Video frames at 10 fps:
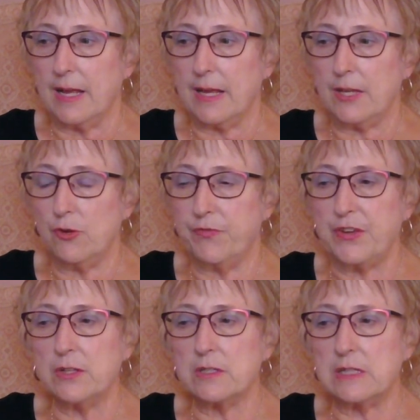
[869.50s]
you
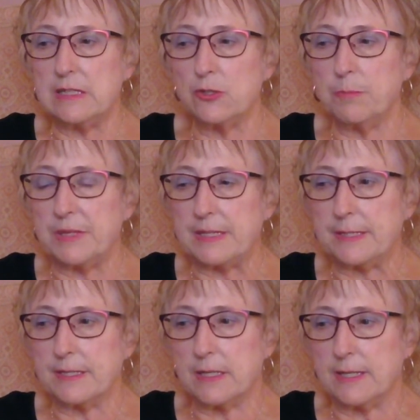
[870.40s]
feel a little
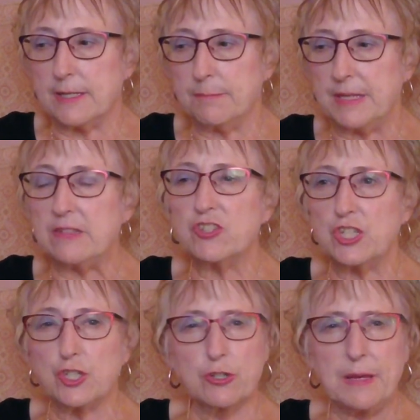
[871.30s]
bit
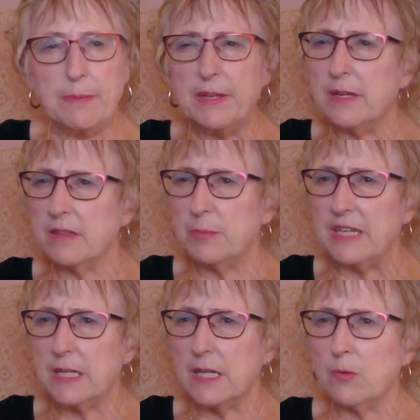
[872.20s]
insecure maybe at the
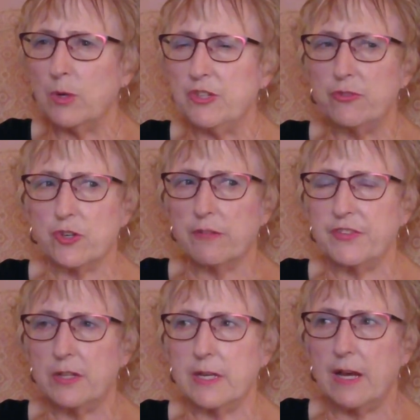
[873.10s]
beginning when you start
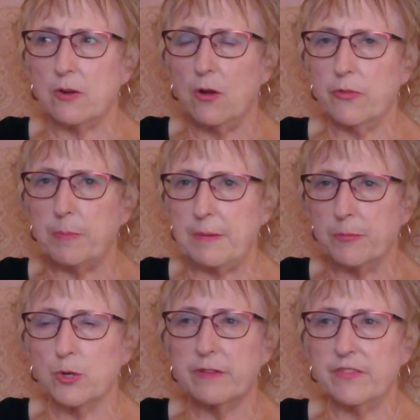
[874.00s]
filling out all the
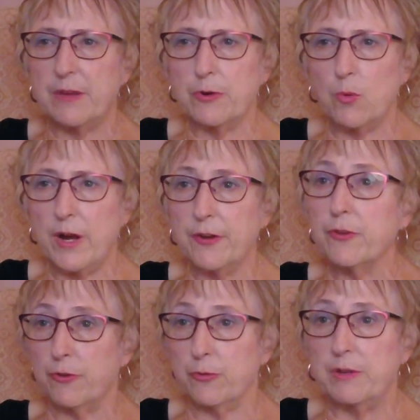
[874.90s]
paperwork that they require.
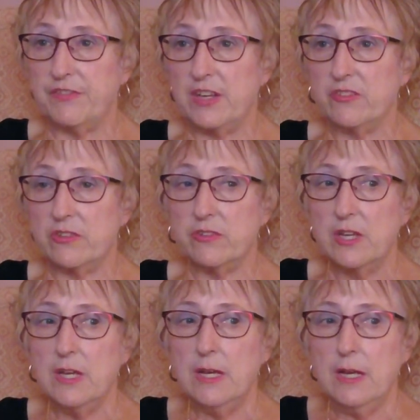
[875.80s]
There are 3 phases.
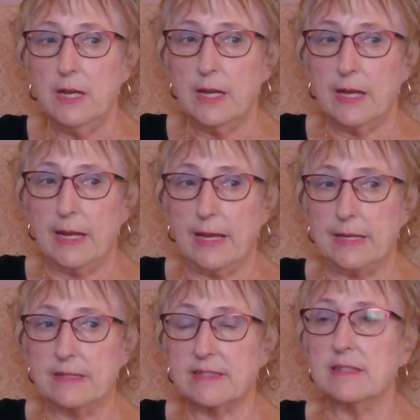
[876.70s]
And
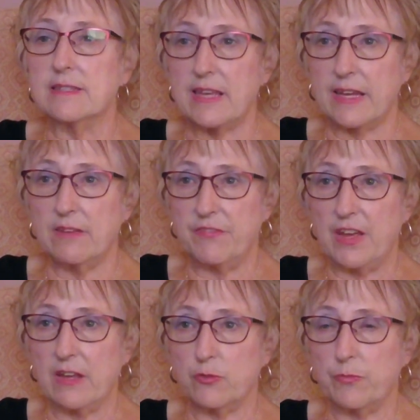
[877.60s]
it's in the second
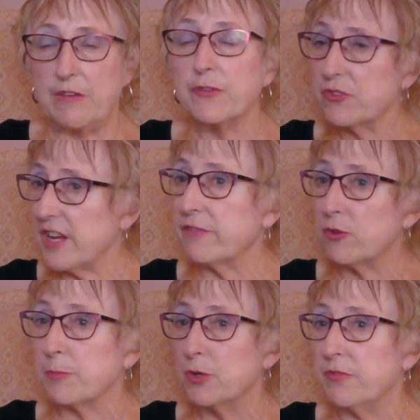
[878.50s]
phase. They first have to
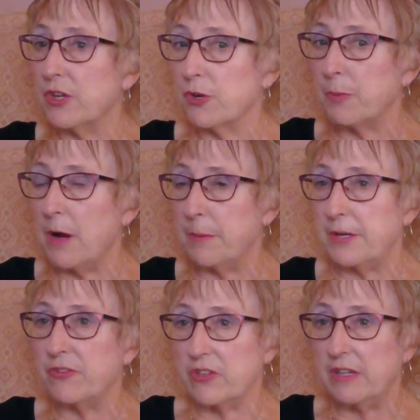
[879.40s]
approve that your
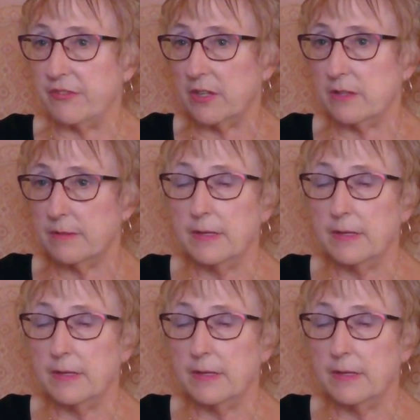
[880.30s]
property is significant.